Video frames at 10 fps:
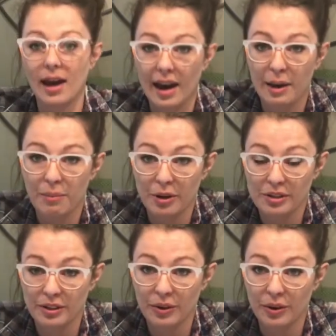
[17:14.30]
I am
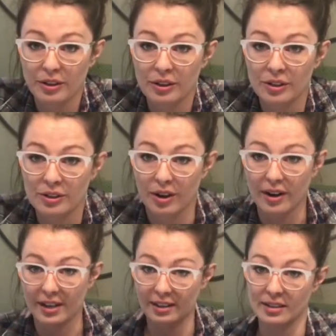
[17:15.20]
personally going to start
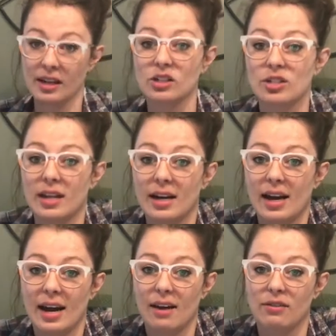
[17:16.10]
in the section that I
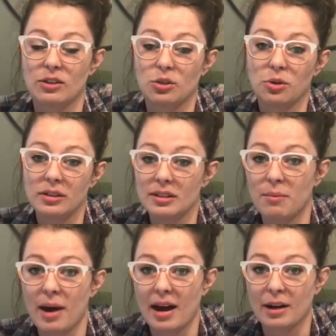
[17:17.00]
have. It's towards the
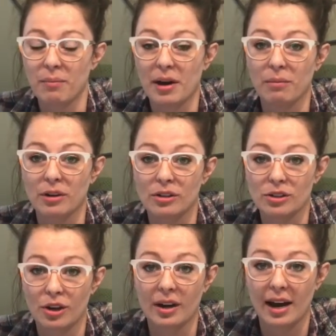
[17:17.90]
back, but I'm going to
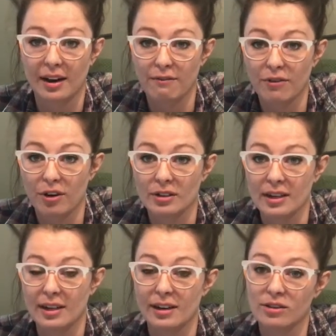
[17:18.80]
start at it first,
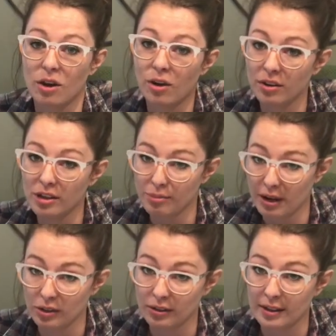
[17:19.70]
and it is all the
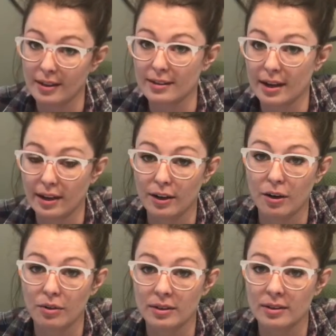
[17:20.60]
specialties that he
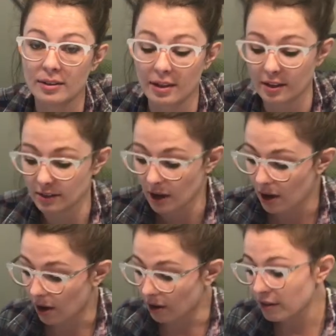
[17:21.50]
goes and sees.
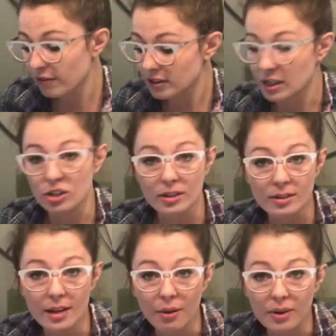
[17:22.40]
All the physicians
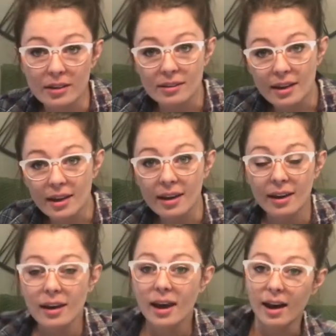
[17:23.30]
that we see
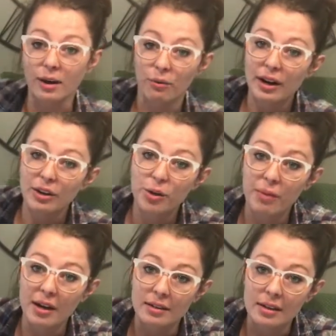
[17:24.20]
on a regular
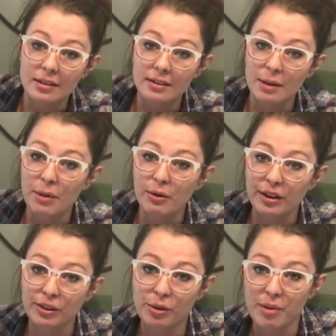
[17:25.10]
basis,
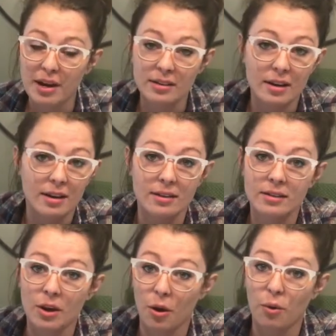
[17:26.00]
semi-regular basis,
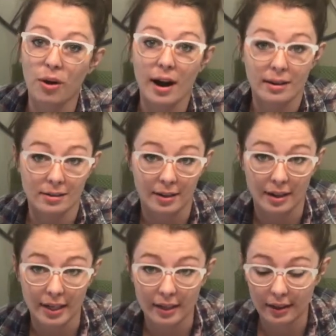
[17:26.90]
or as
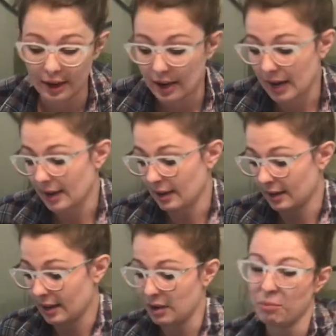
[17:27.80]
needed. I
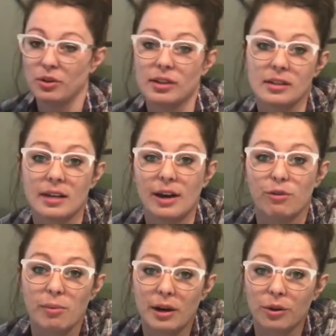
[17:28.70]
again put these in
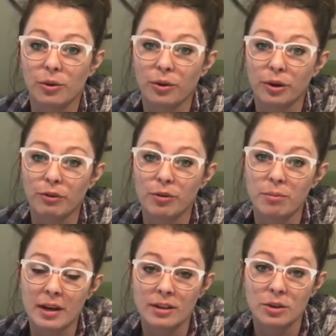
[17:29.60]
alphabetical order for
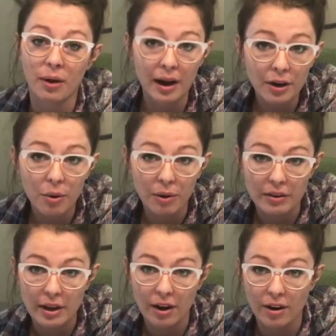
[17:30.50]
me, so I know where
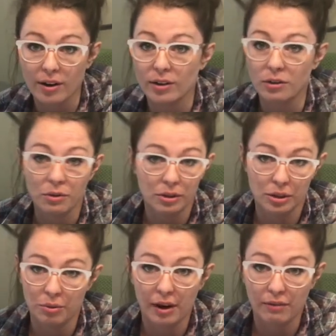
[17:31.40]
they are. You can
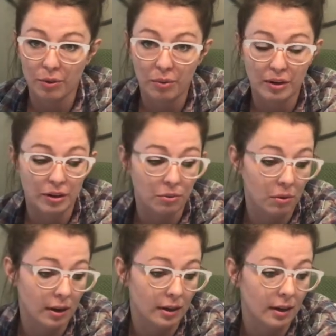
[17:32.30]
do whatever one you
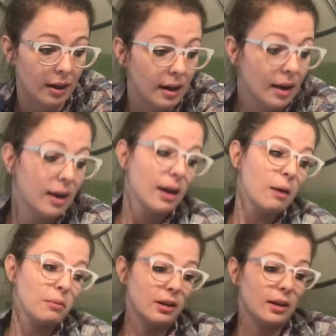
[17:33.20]
want.
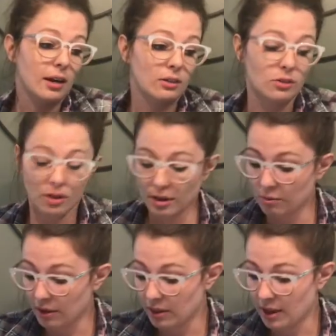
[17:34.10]
I'm going to get started
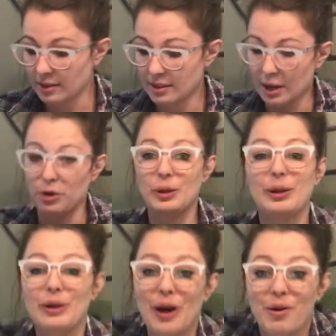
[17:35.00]
with this. That'll
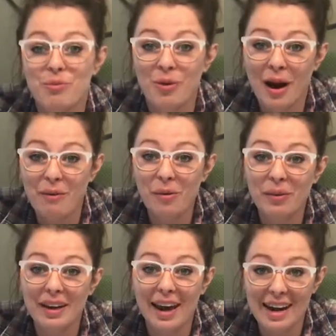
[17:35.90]
clear out
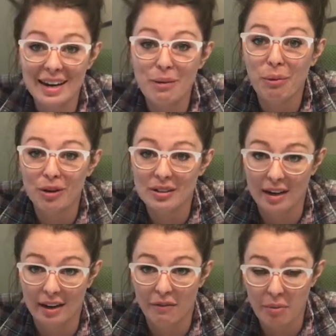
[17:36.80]
probably
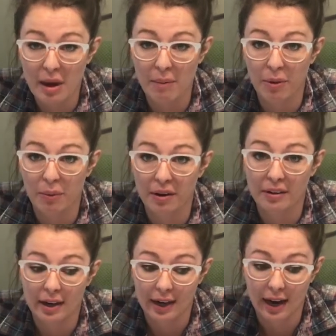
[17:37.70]
80% of the paperwork
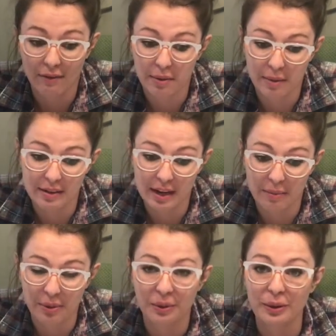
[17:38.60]
that I have on my
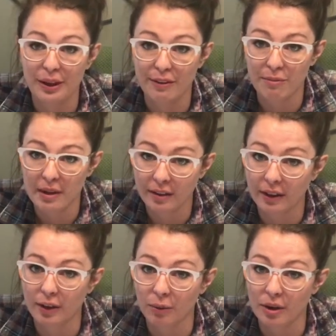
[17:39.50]
table. Give me a
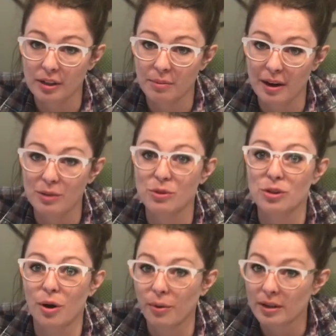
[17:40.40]
cleaner workspace, which
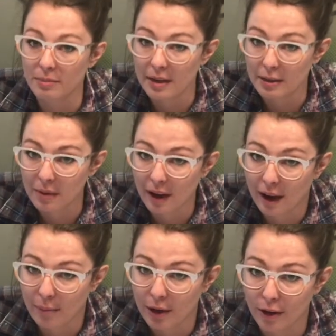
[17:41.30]
always makes me a
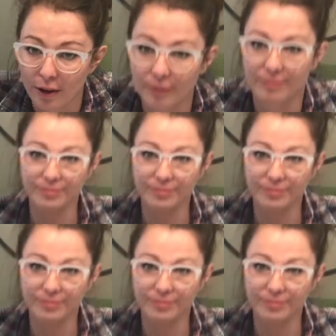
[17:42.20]
happy girl.